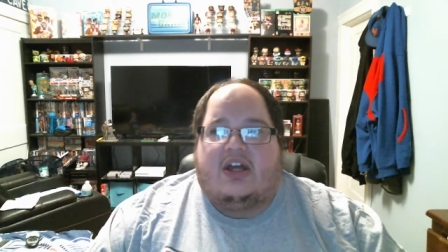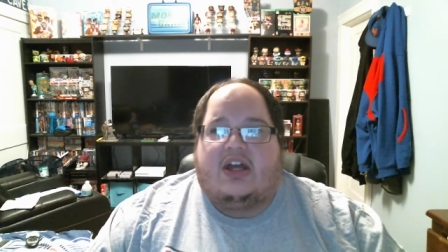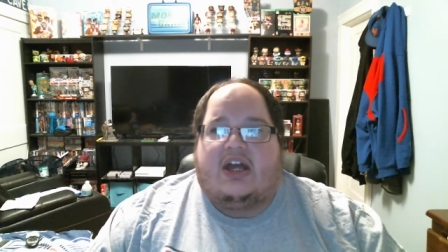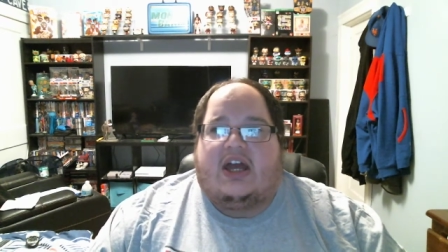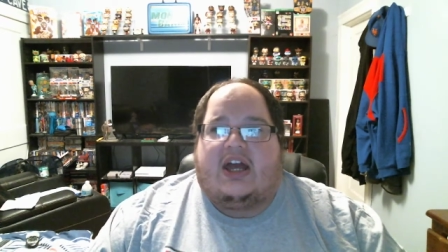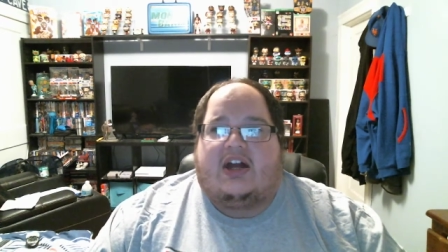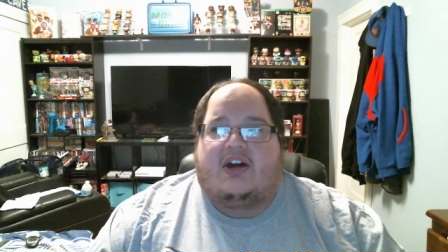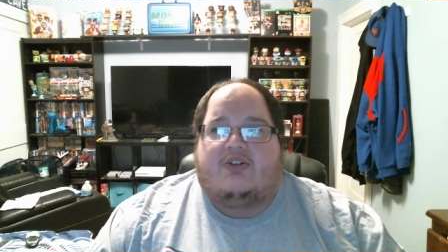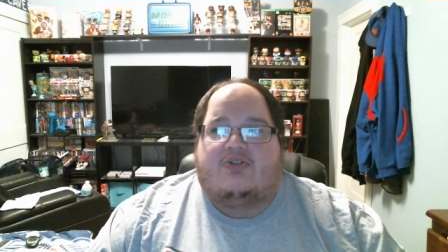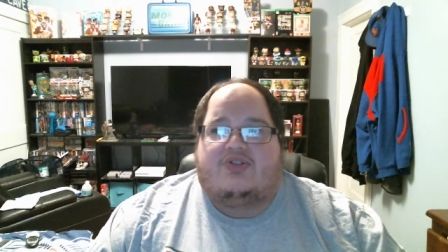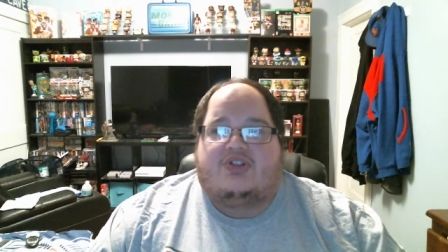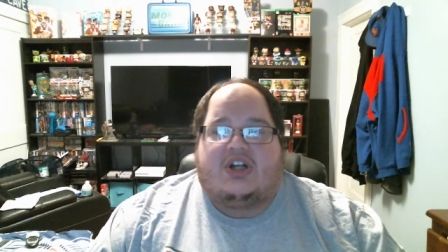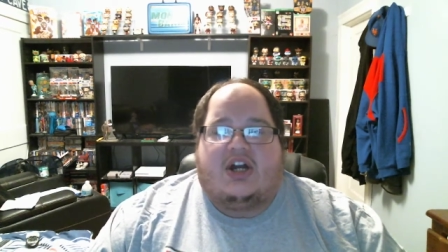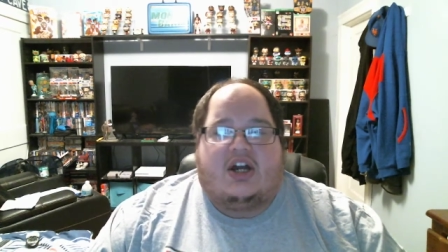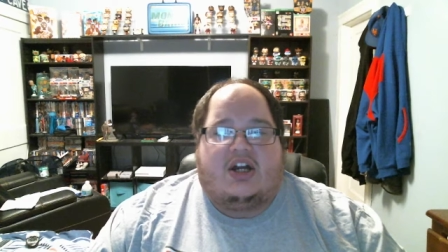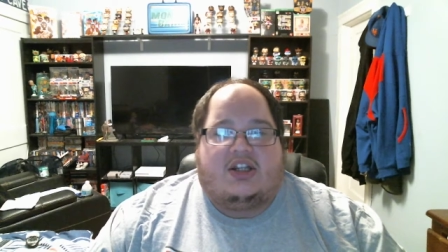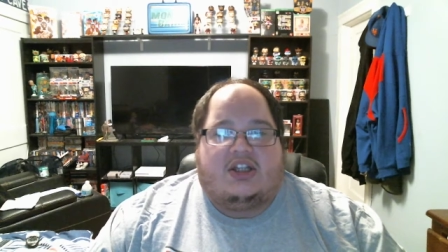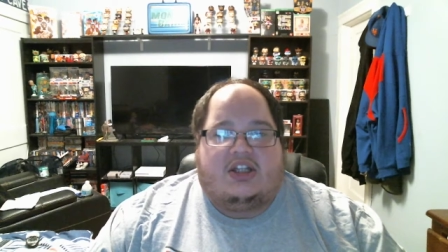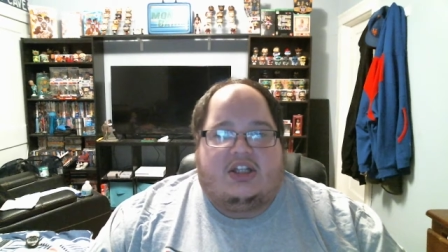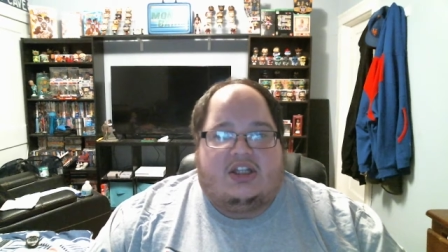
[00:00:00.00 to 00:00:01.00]
how
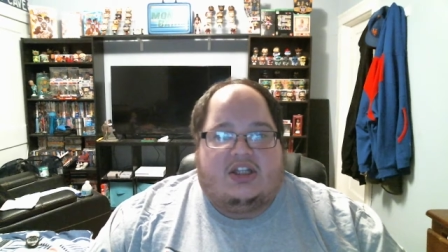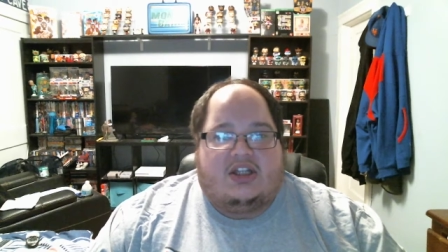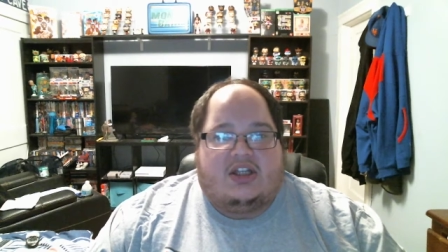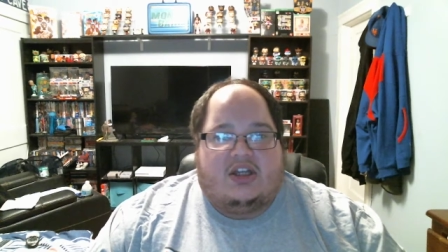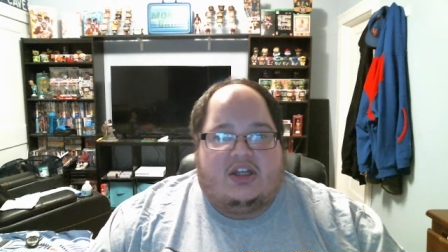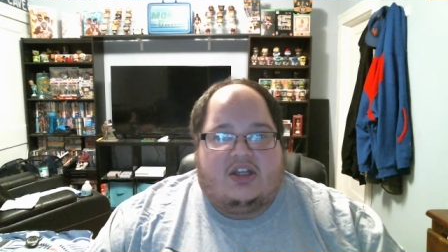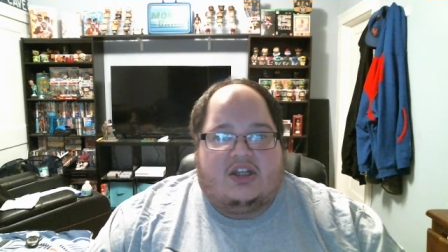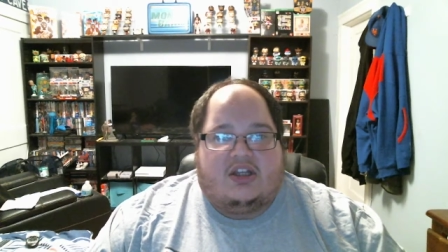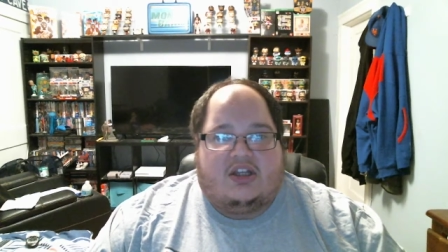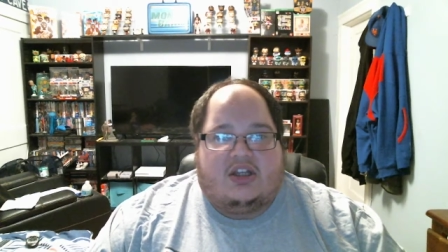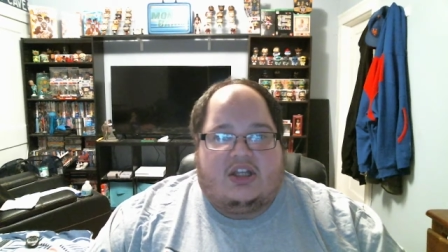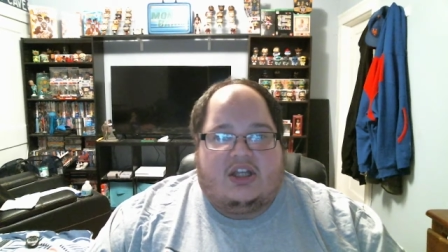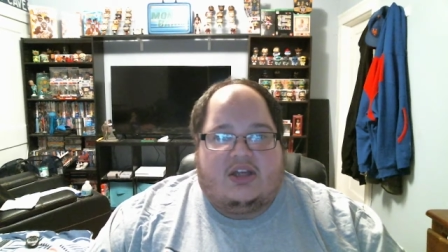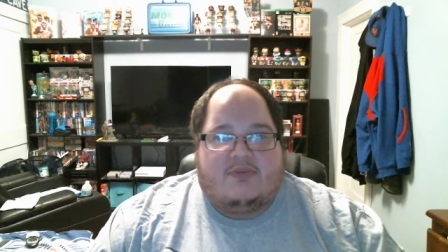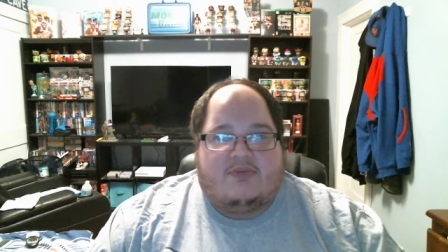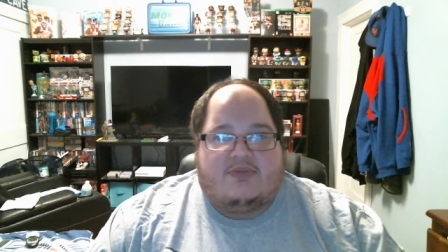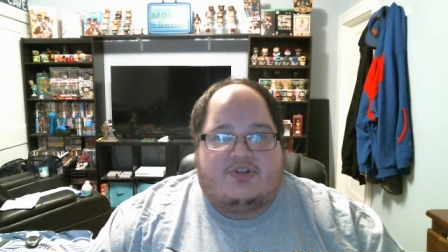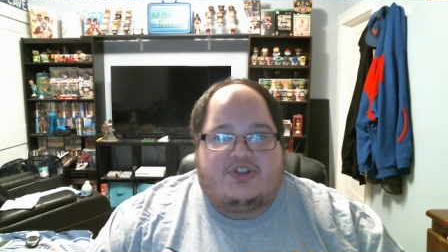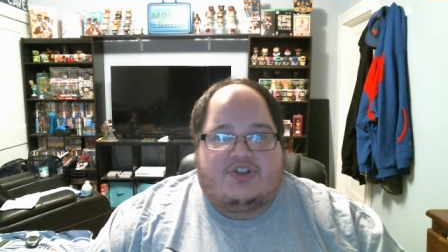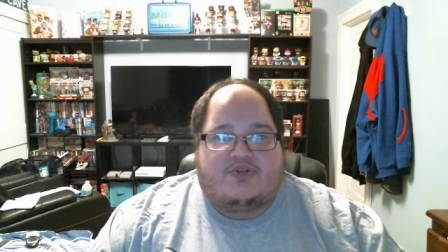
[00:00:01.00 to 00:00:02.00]
Johnny and
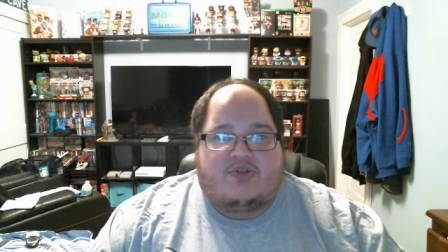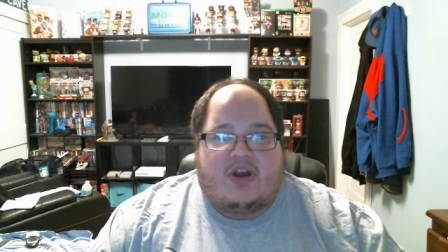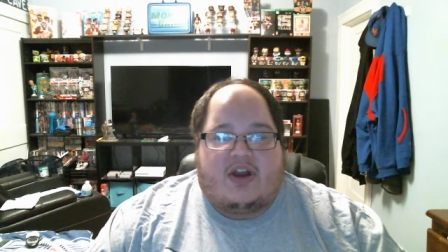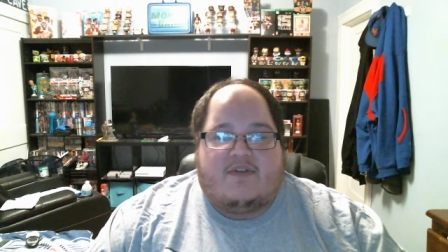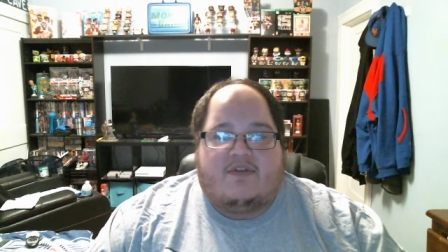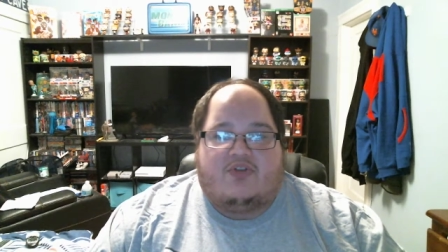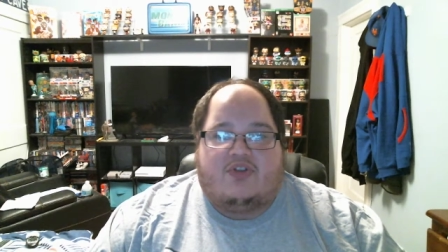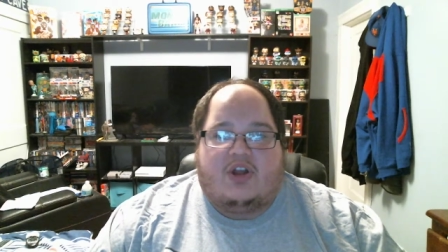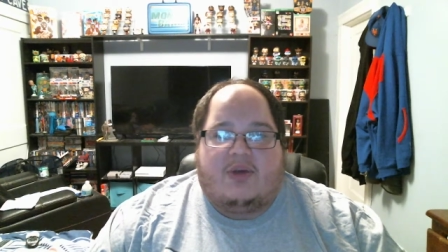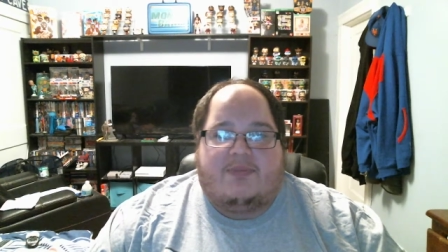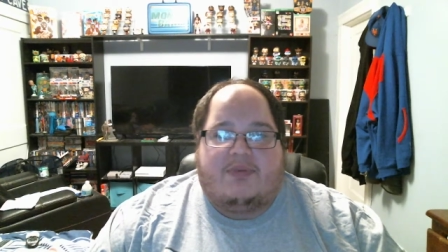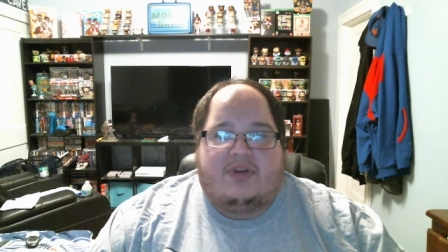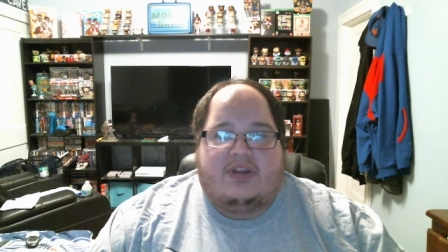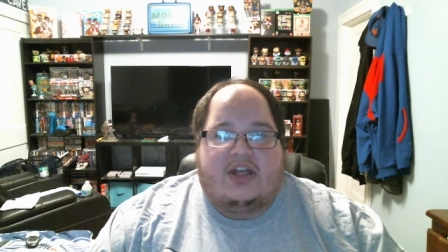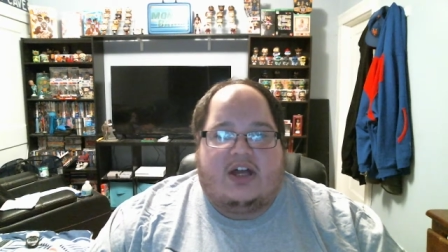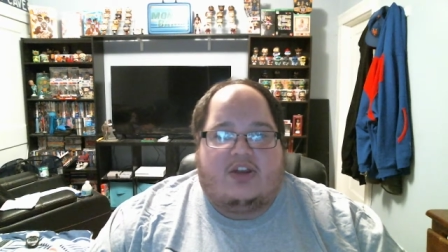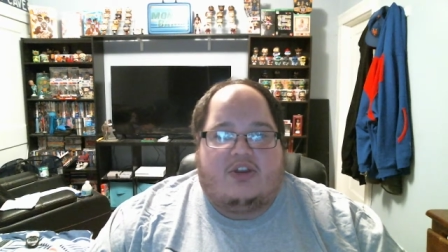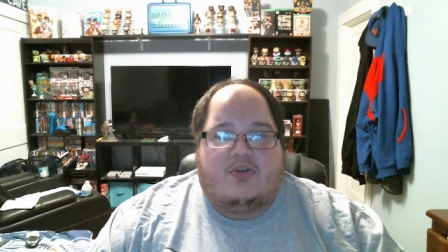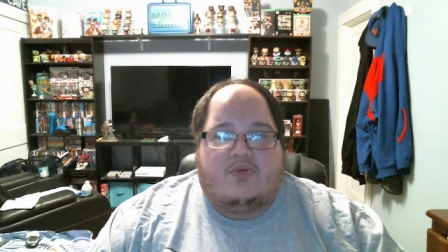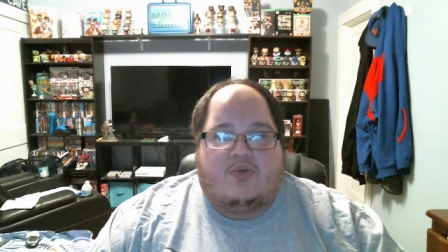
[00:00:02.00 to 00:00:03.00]
him traveled up and
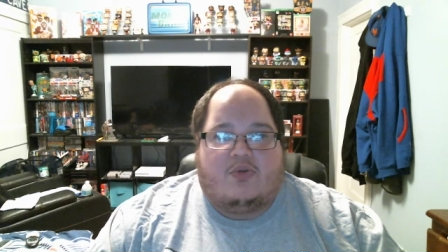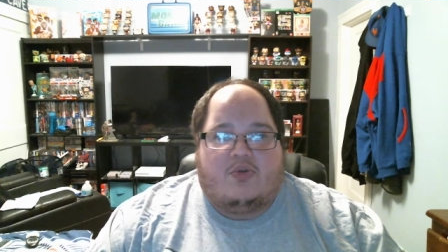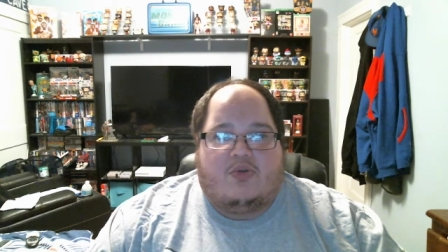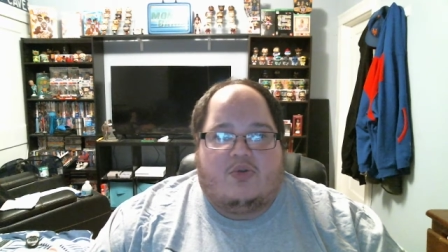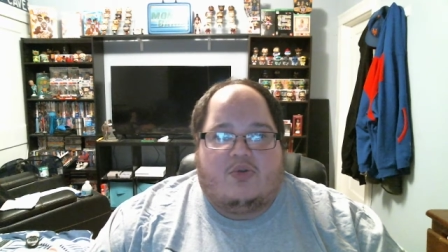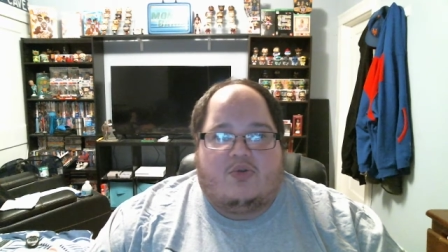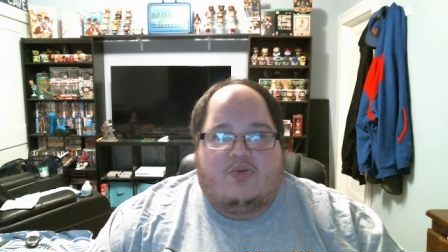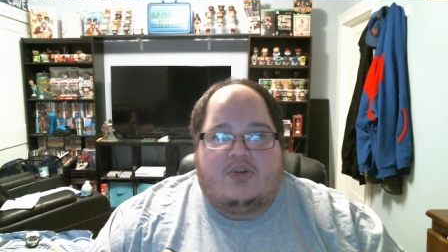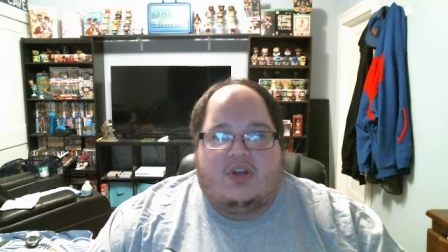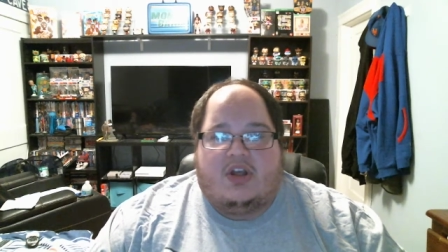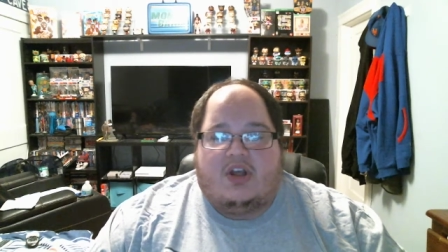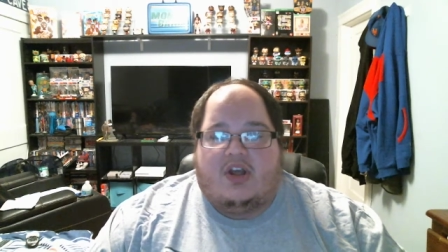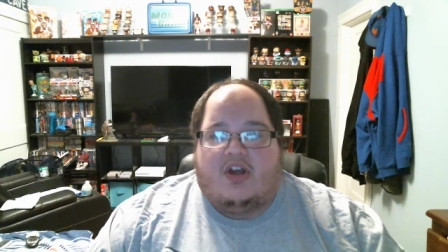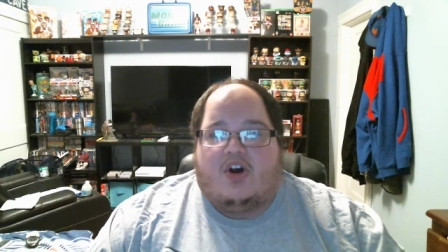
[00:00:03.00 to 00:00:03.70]
down the road,